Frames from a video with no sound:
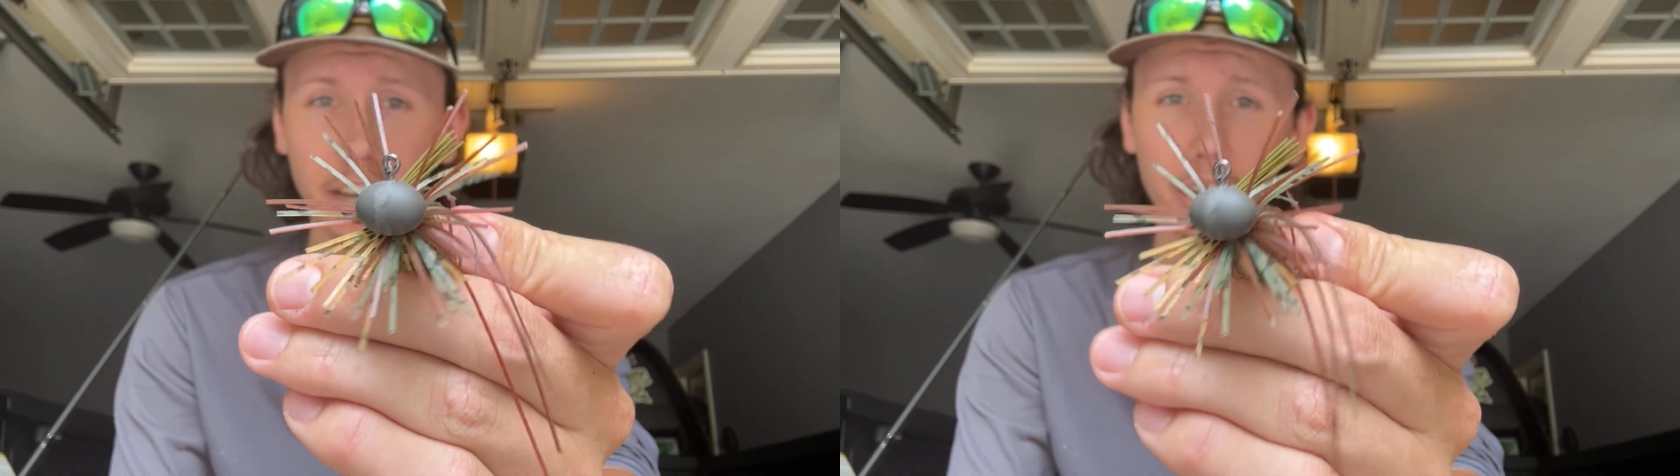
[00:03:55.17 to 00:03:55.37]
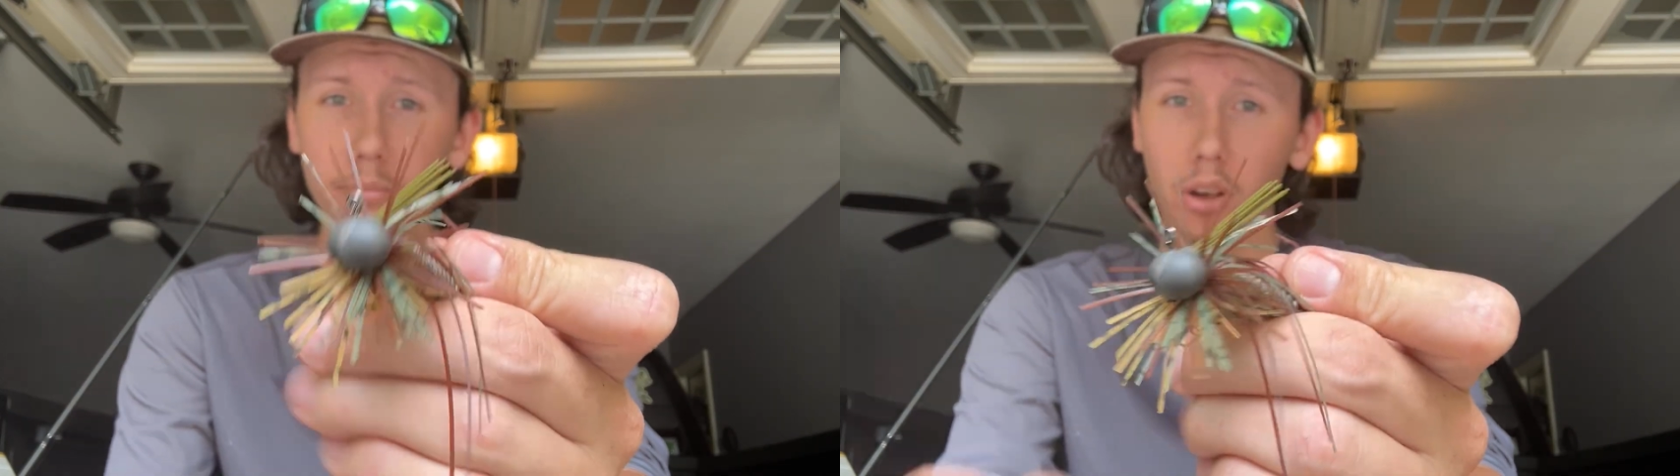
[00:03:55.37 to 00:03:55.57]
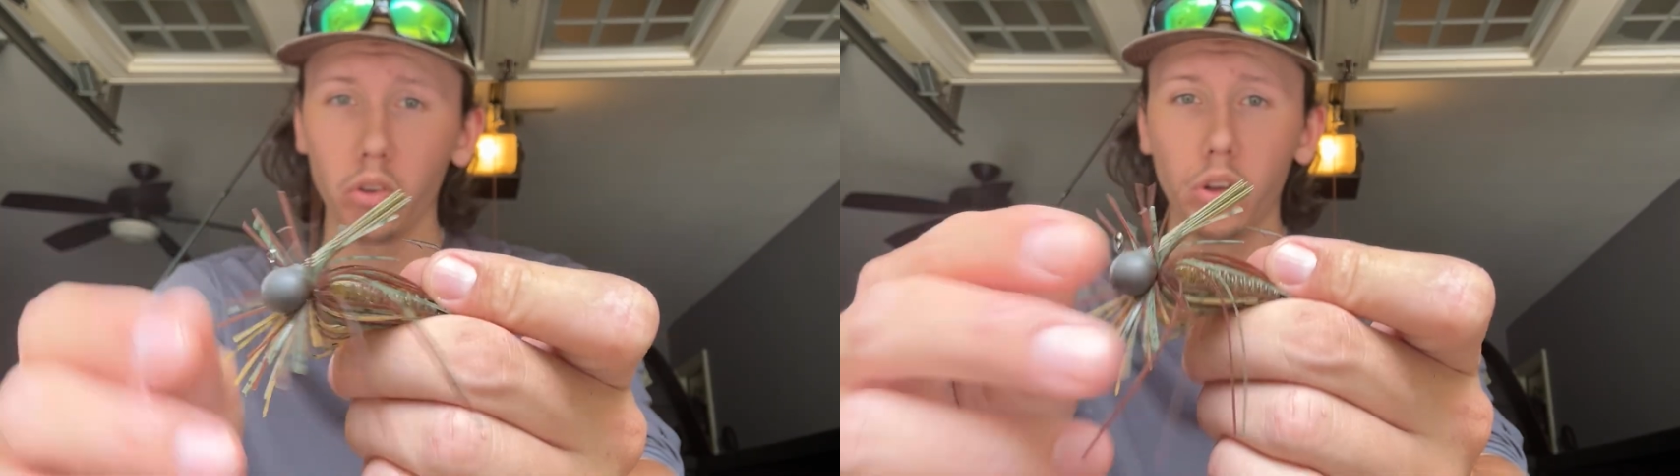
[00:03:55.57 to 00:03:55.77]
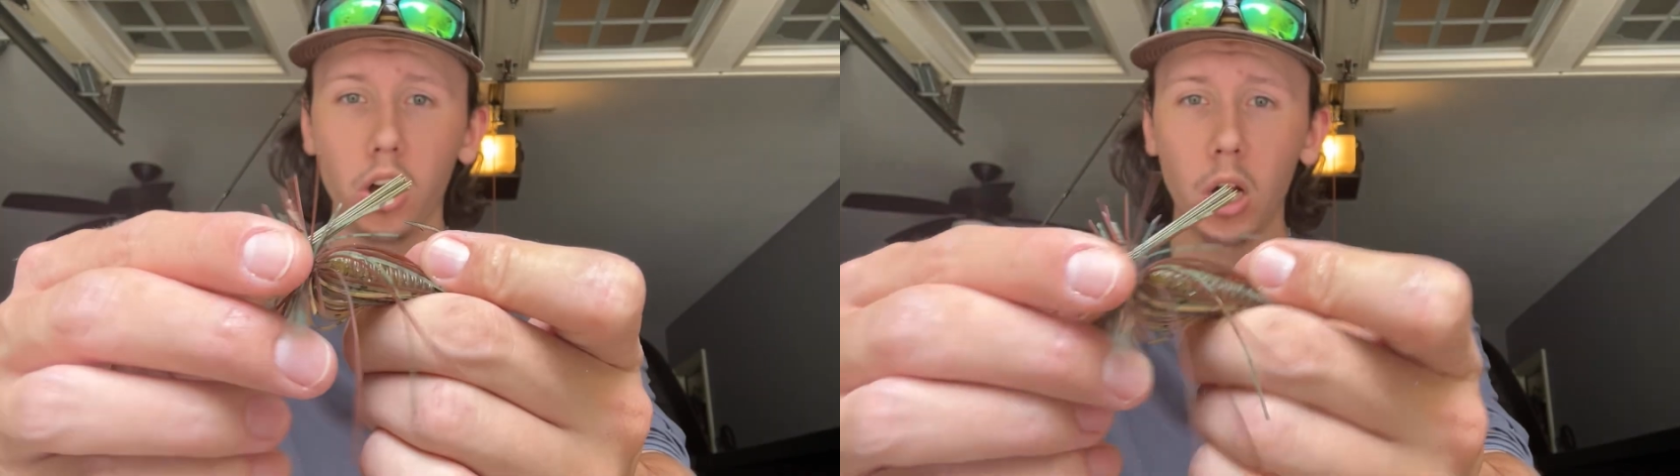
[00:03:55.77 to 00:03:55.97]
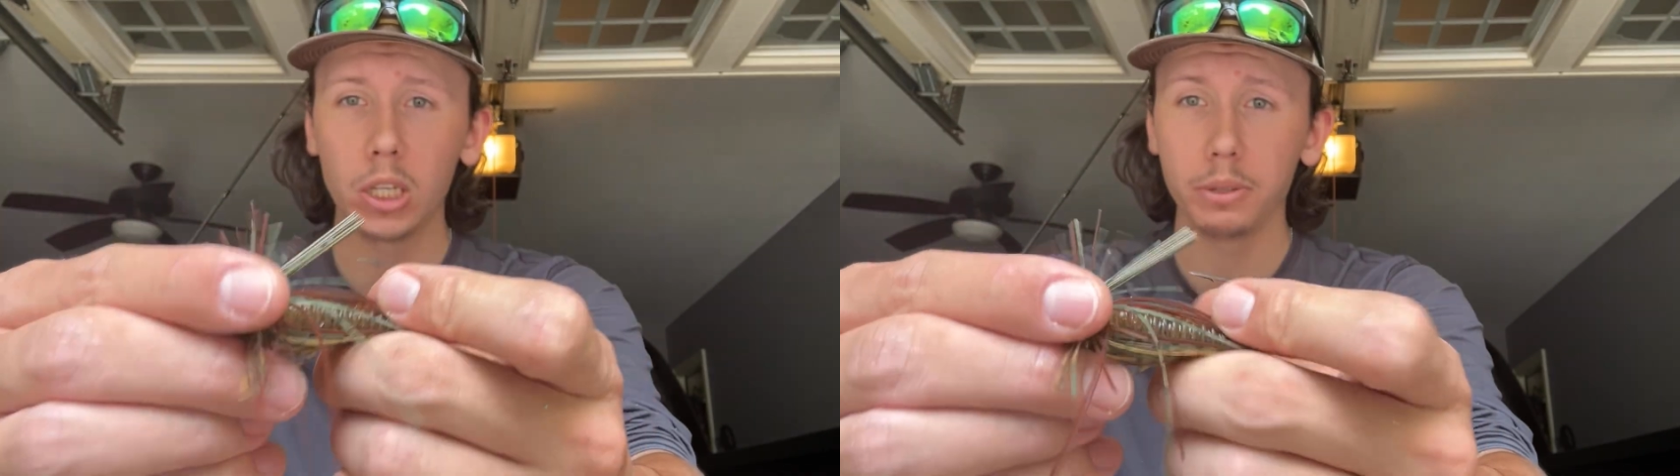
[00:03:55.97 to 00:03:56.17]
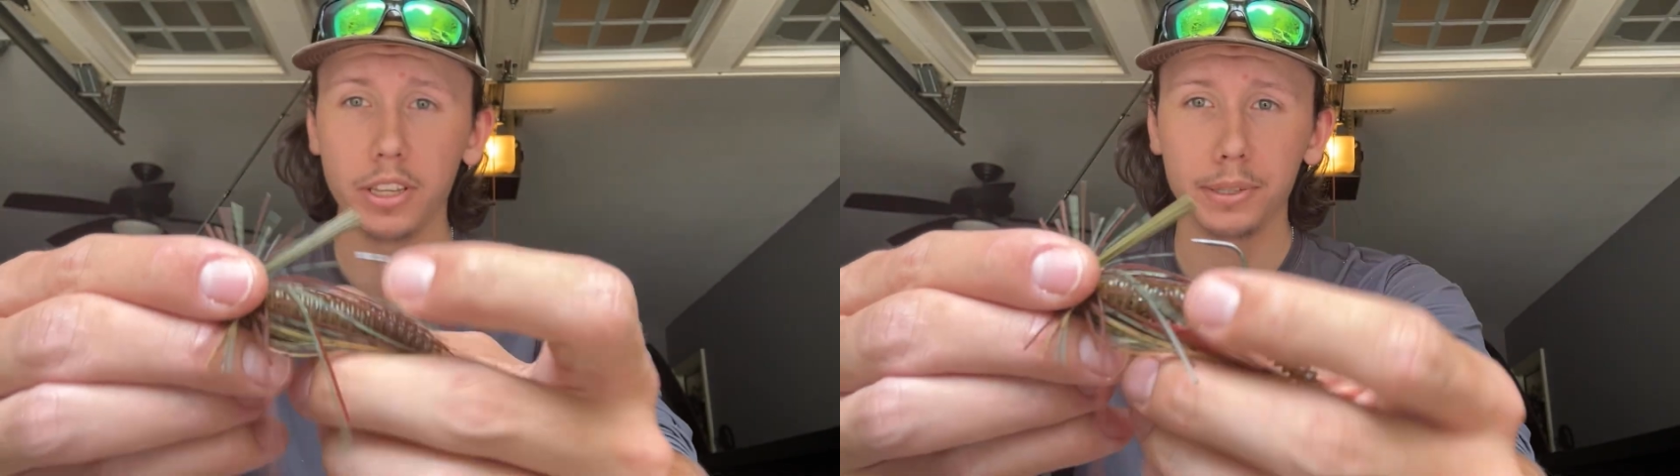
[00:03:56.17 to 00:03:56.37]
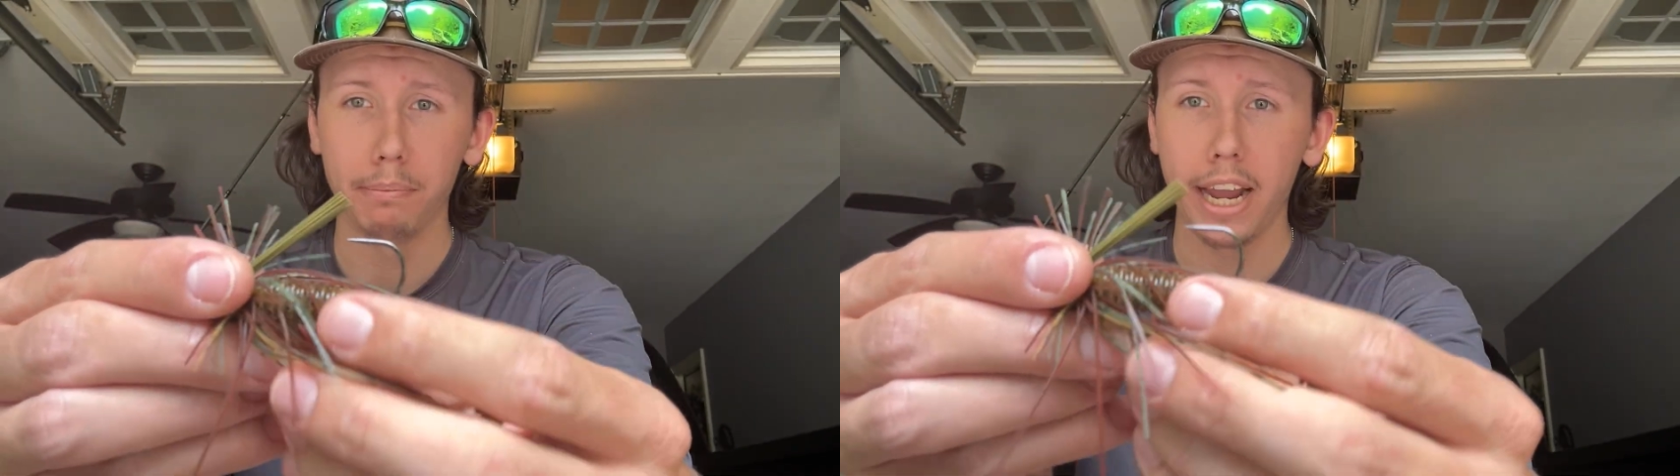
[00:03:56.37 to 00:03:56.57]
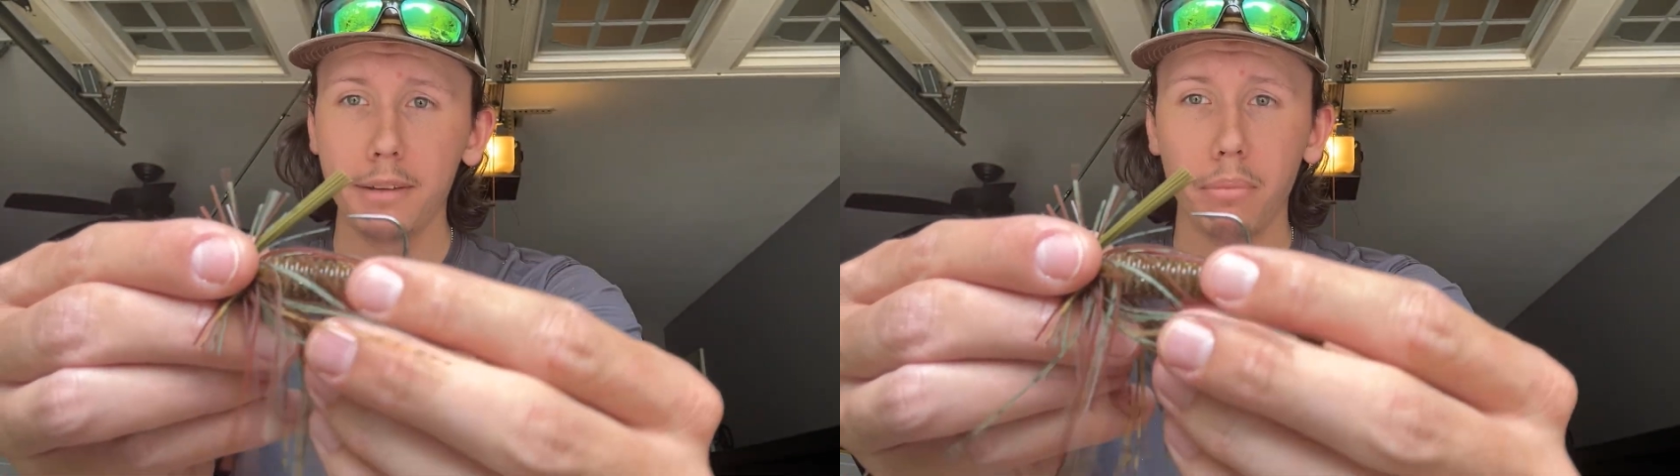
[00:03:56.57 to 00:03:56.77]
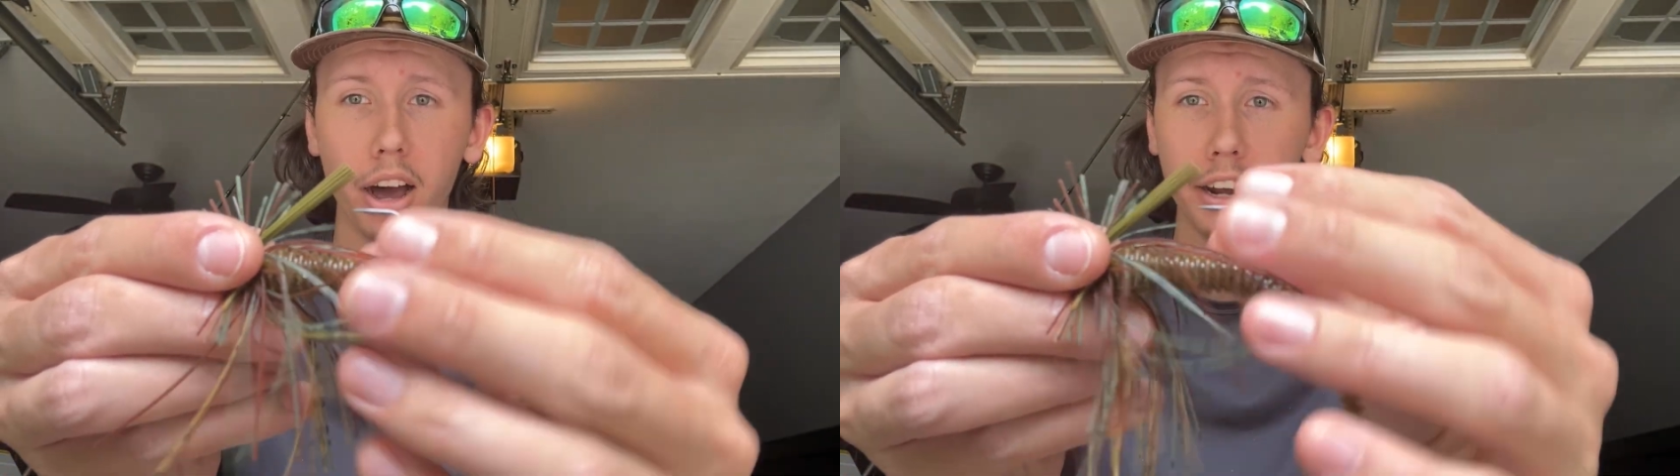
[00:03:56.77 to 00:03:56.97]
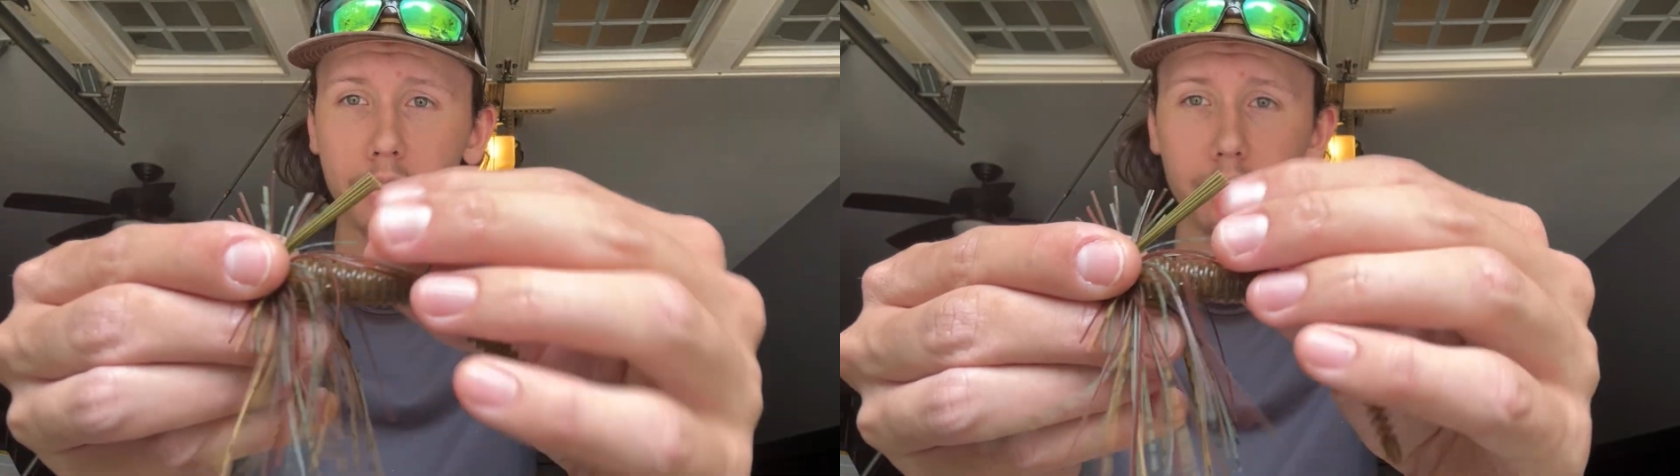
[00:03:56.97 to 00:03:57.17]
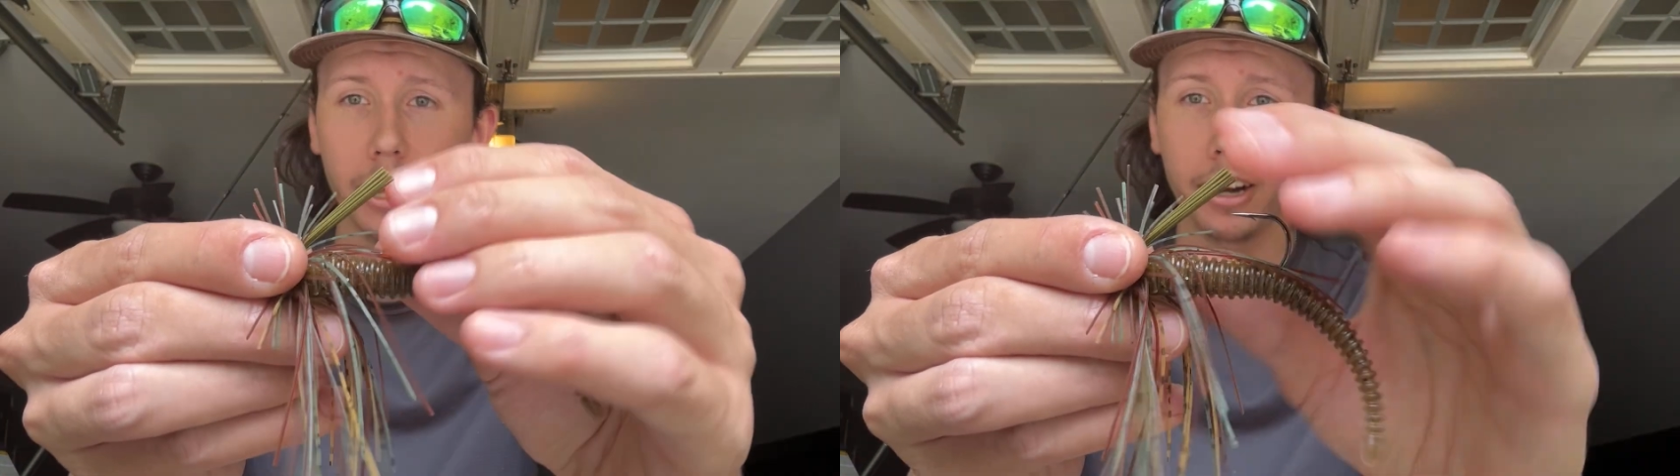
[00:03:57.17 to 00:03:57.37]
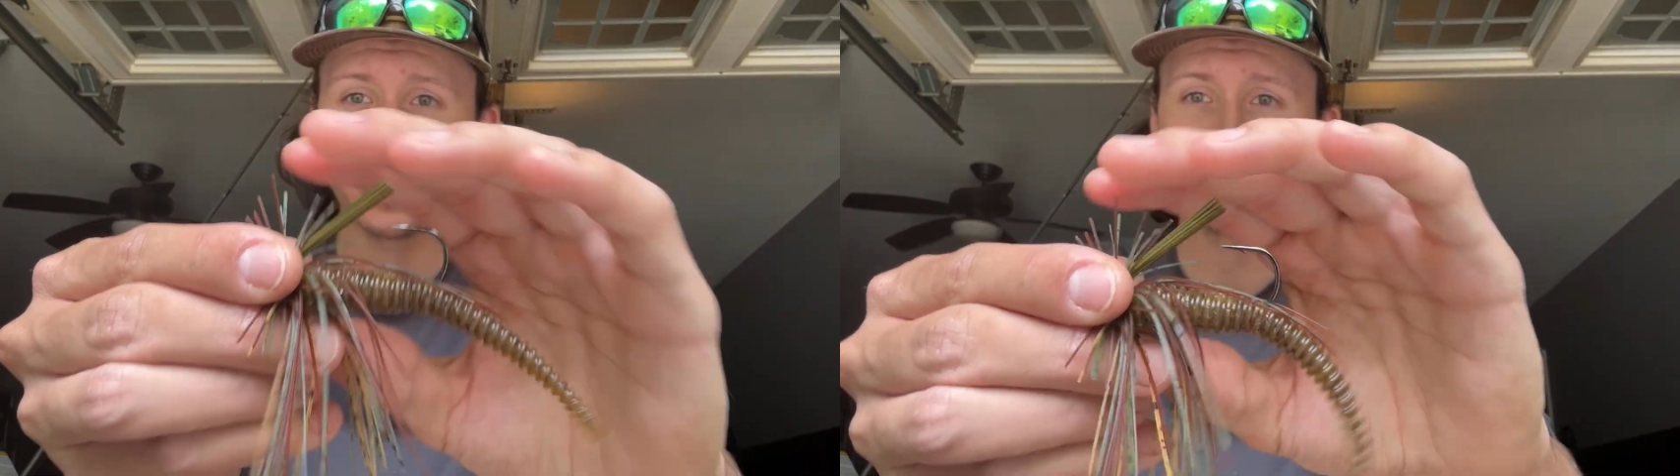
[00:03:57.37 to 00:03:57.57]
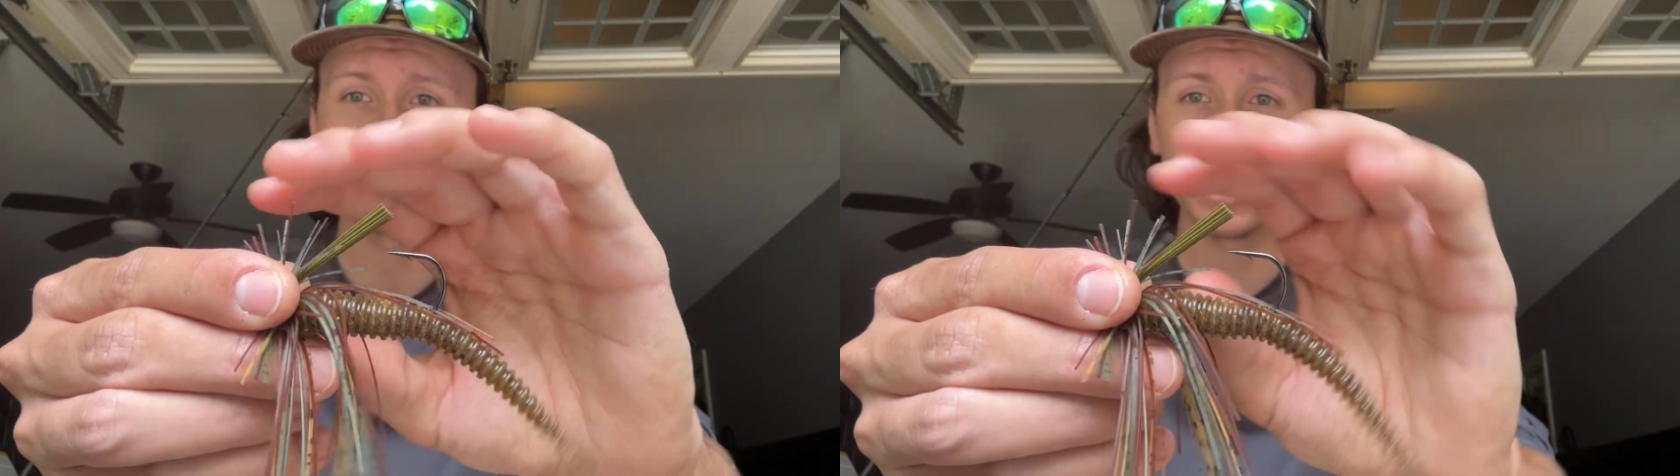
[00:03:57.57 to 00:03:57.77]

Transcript: up along with this main body flaring,